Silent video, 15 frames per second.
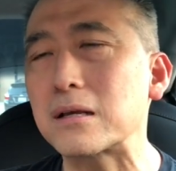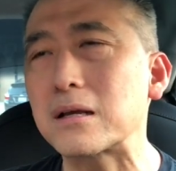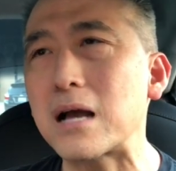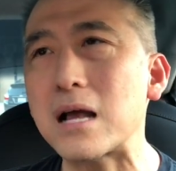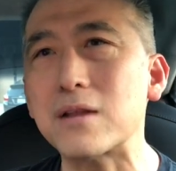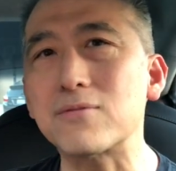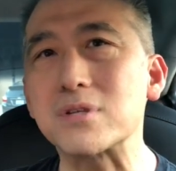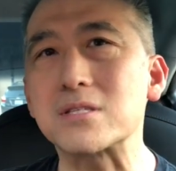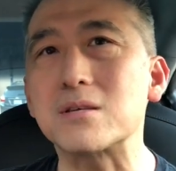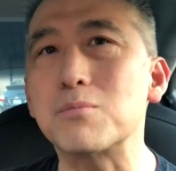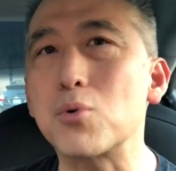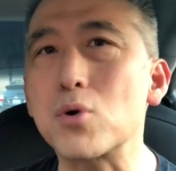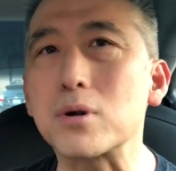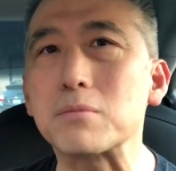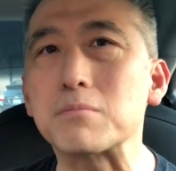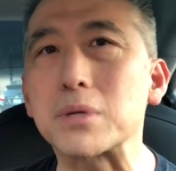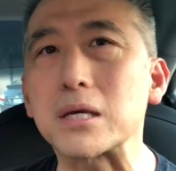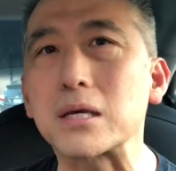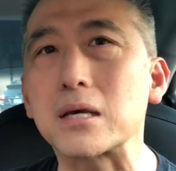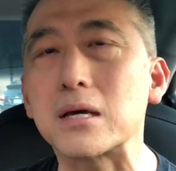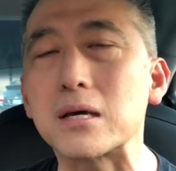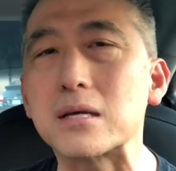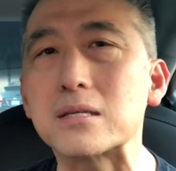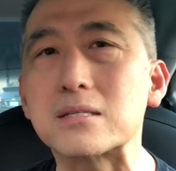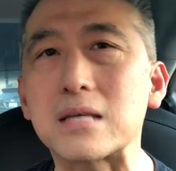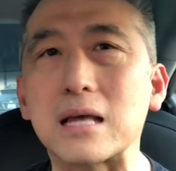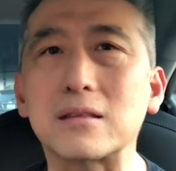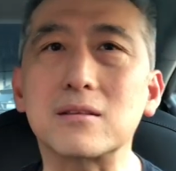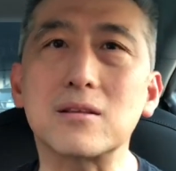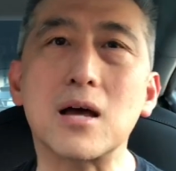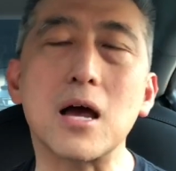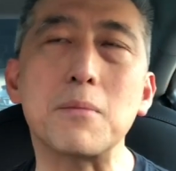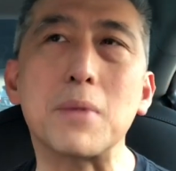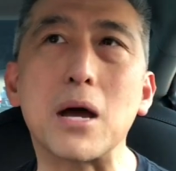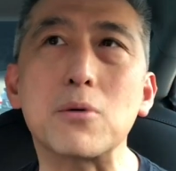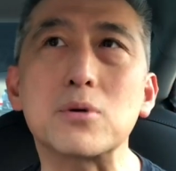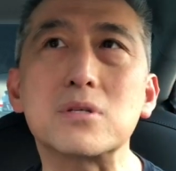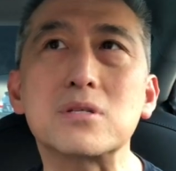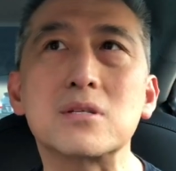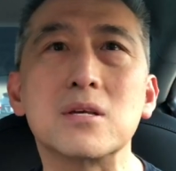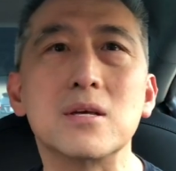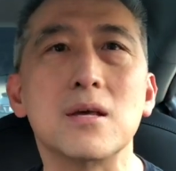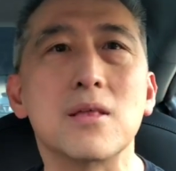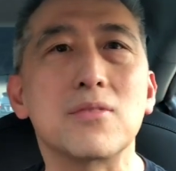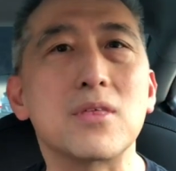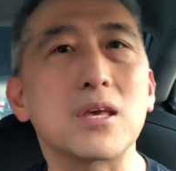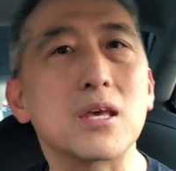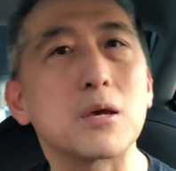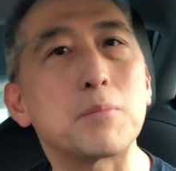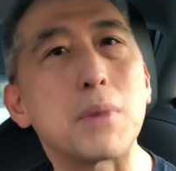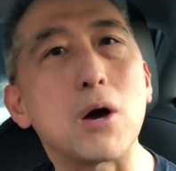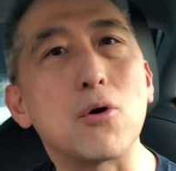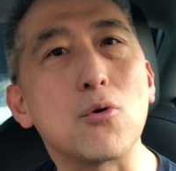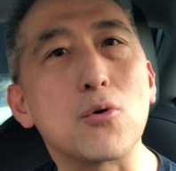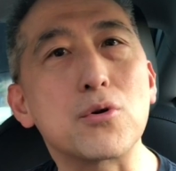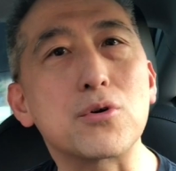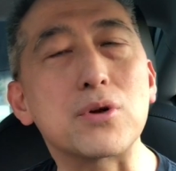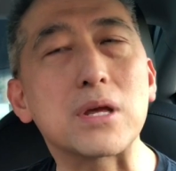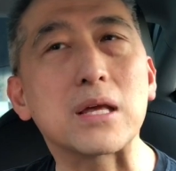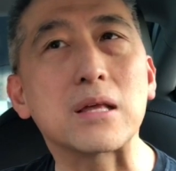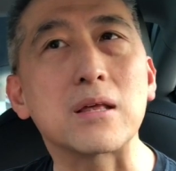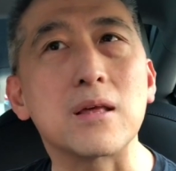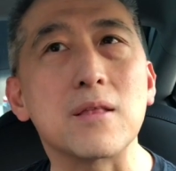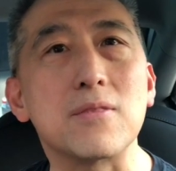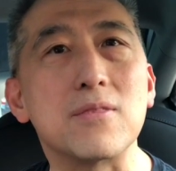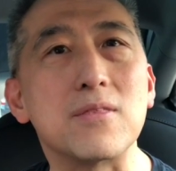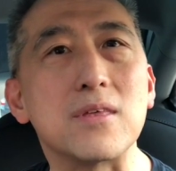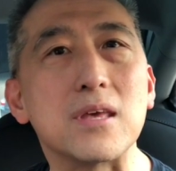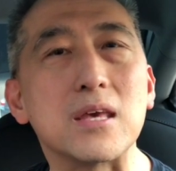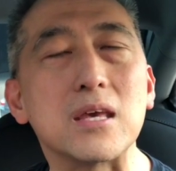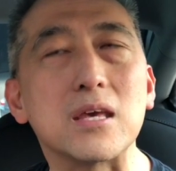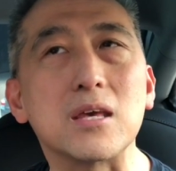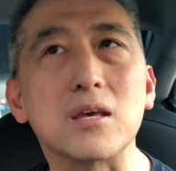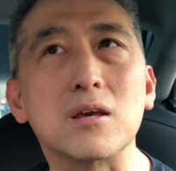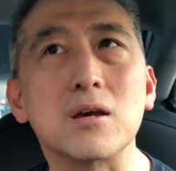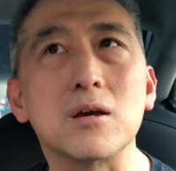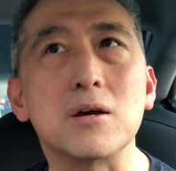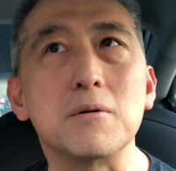kind of is important because at the time I was thinking about ordering the